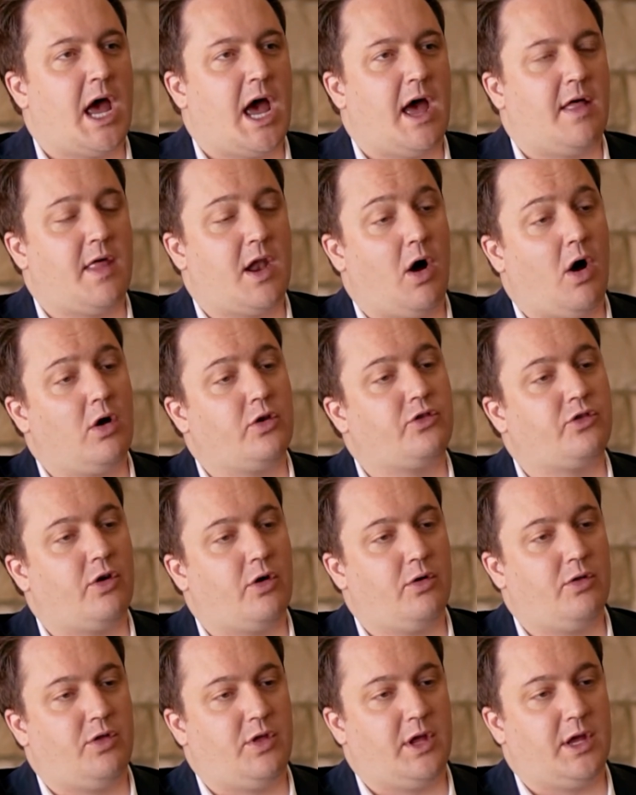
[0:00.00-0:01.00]
and then
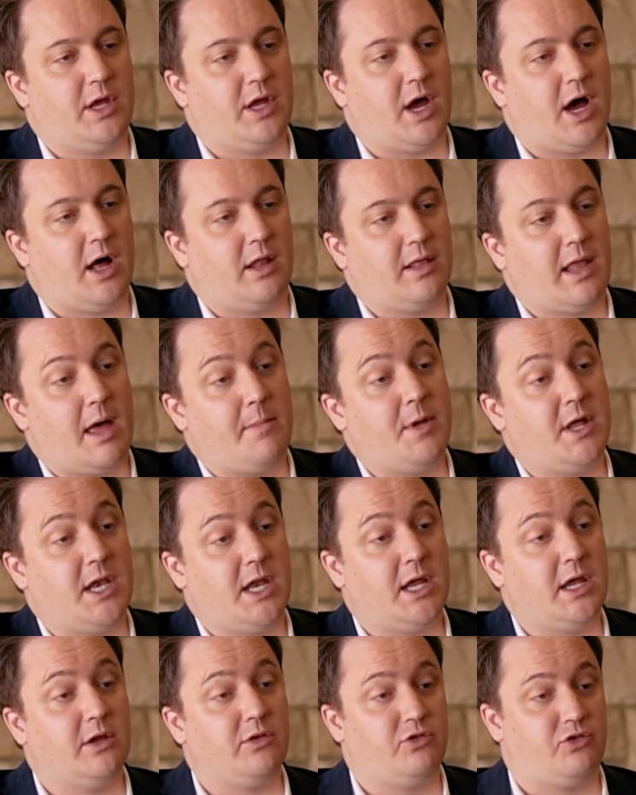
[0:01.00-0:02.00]
also the
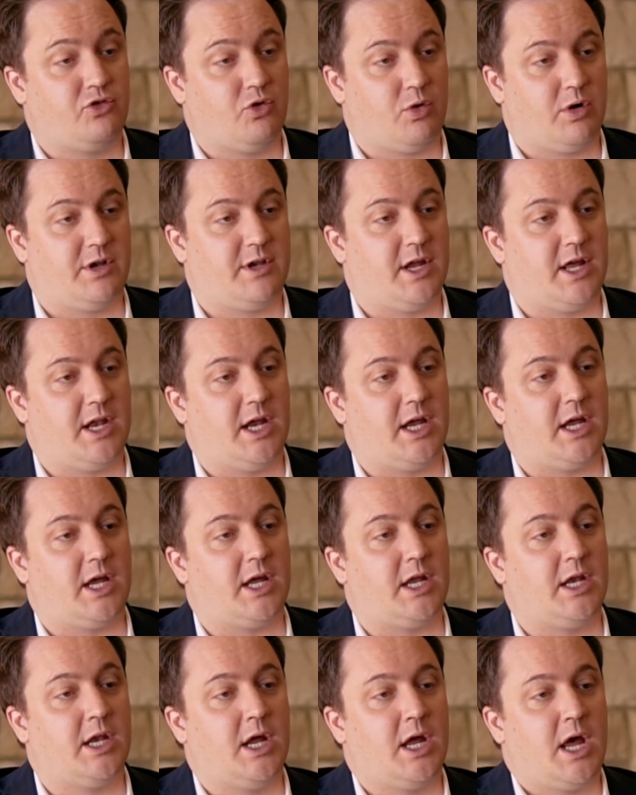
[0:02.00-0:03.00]
Lebanese,
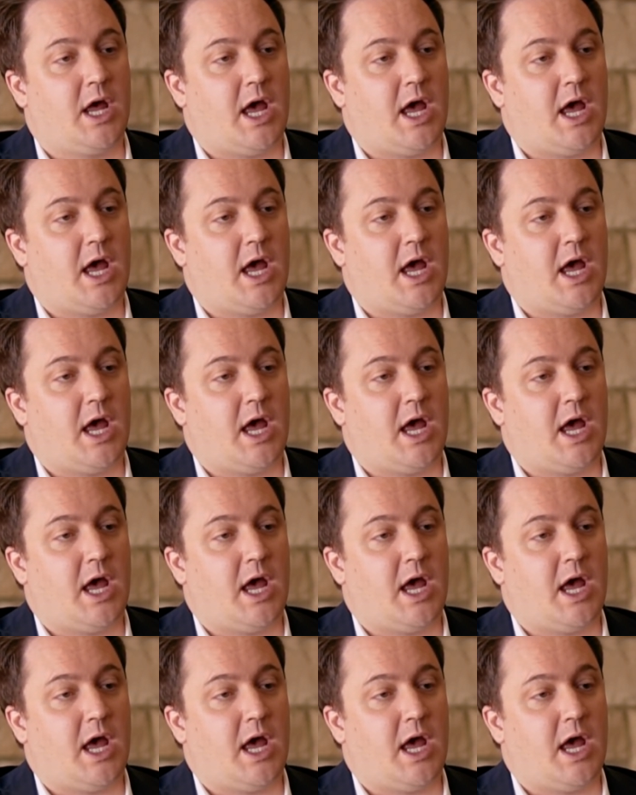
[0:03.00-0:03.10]
Jordanian,